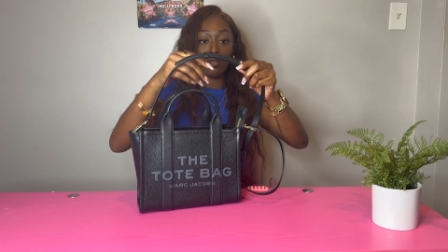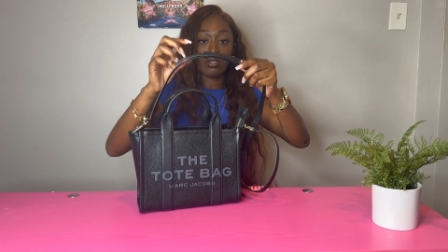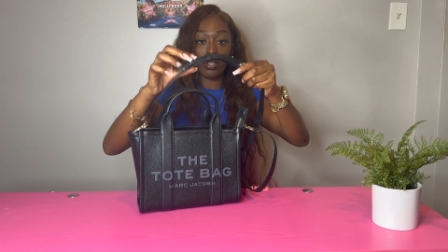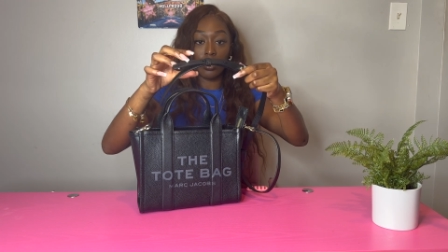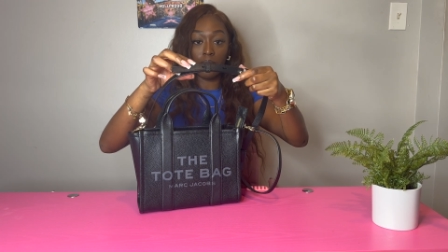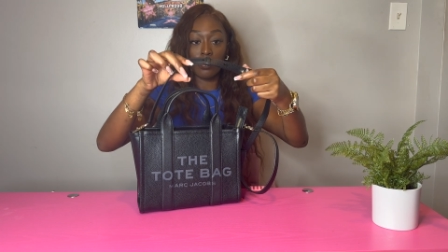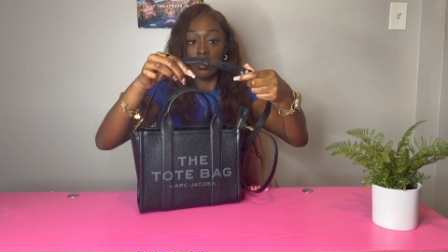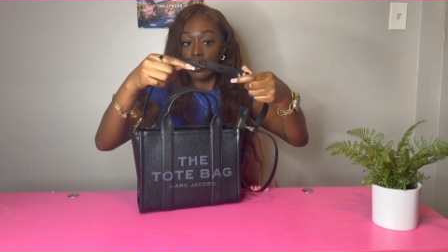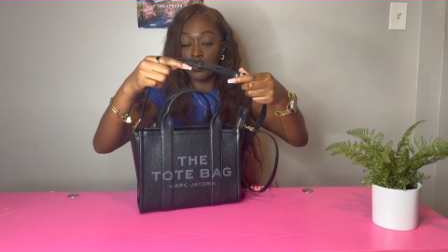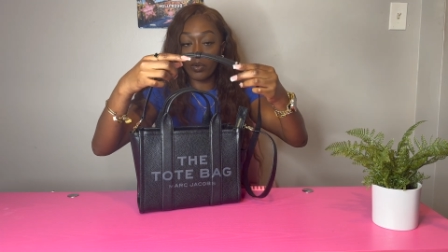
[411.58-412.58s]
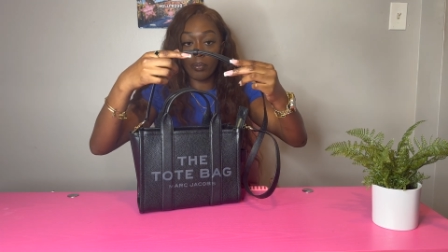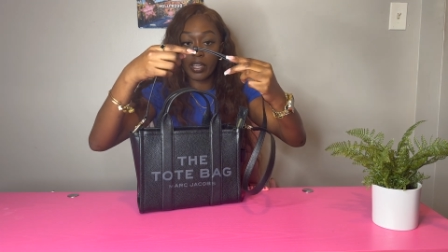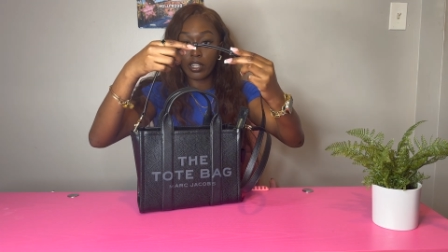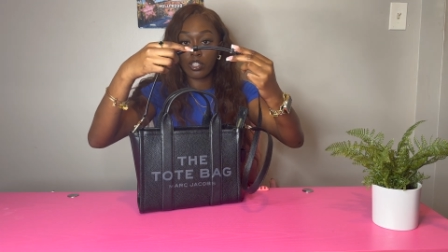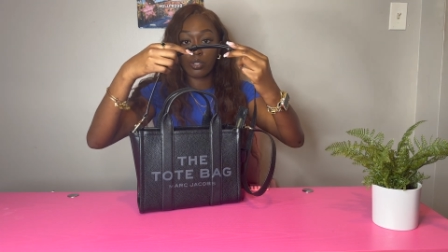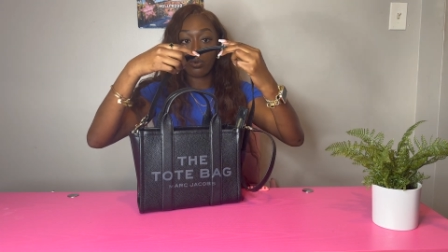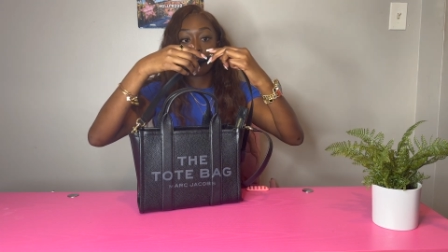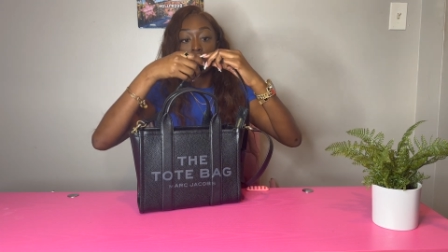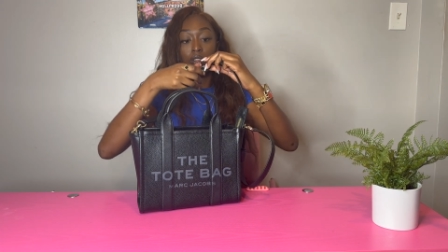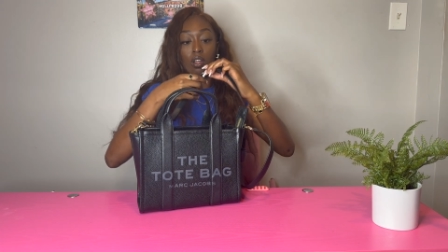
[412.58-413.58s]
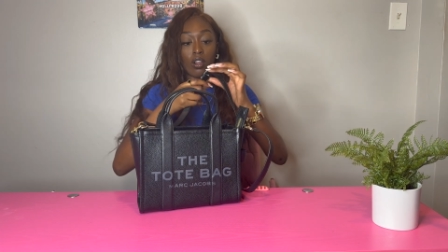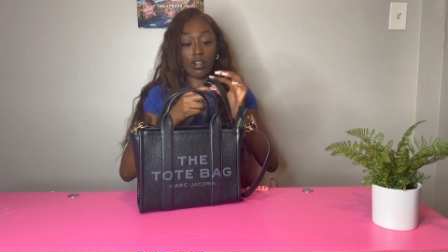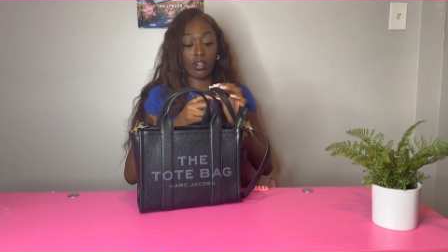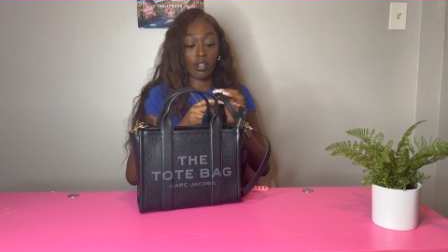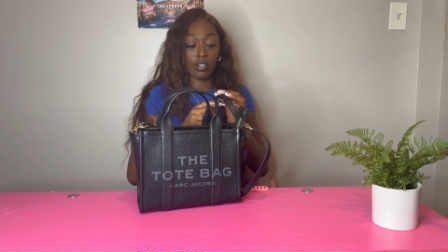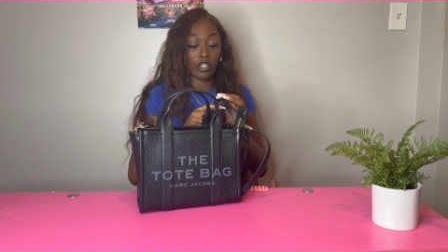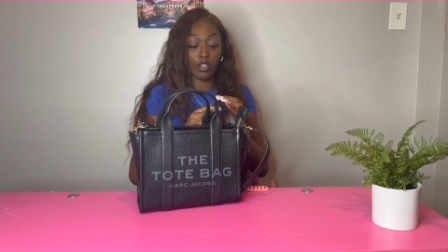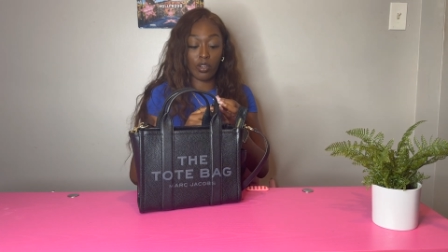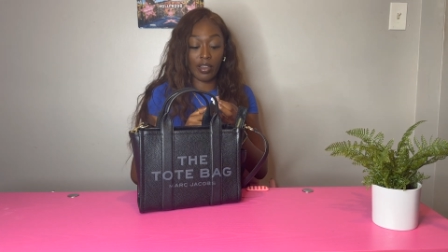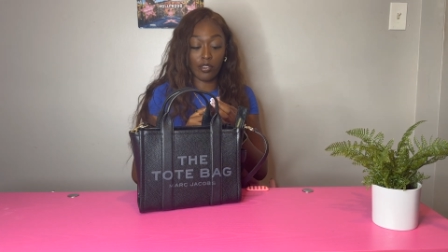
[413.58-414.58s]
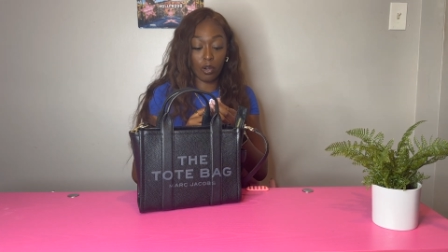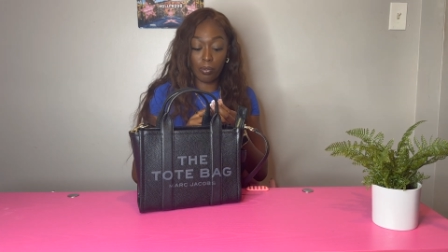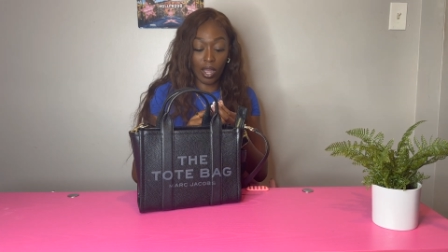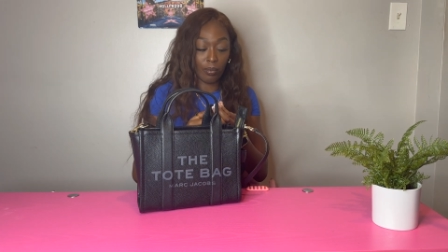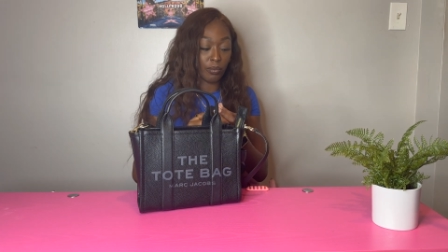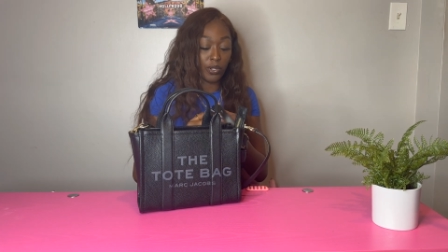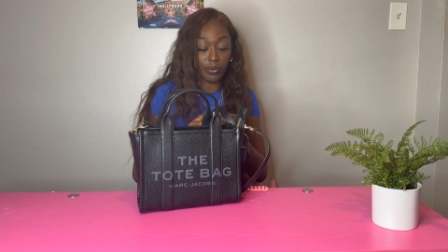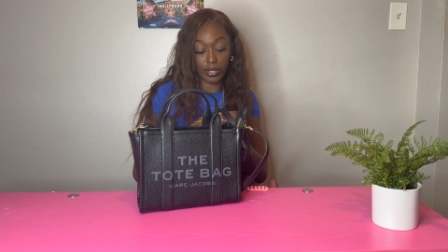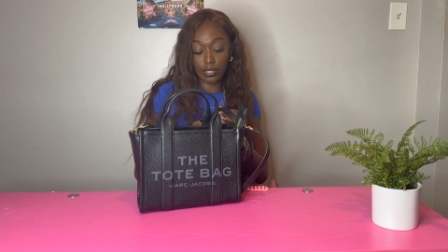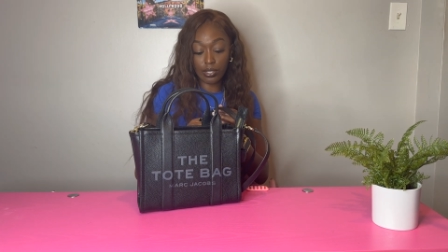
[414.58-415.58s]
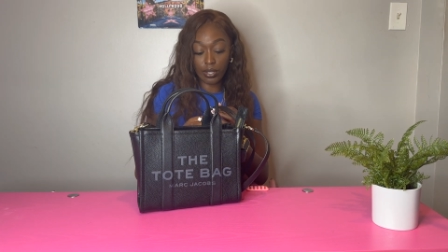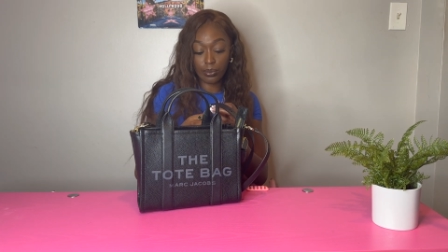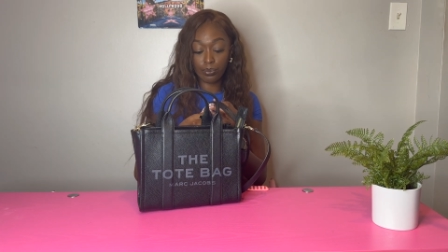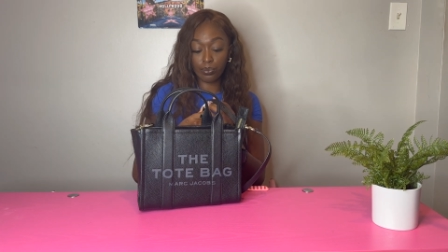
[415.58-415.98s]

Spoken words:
so if you want to make it shorter or longer, you'll have no problem doing so.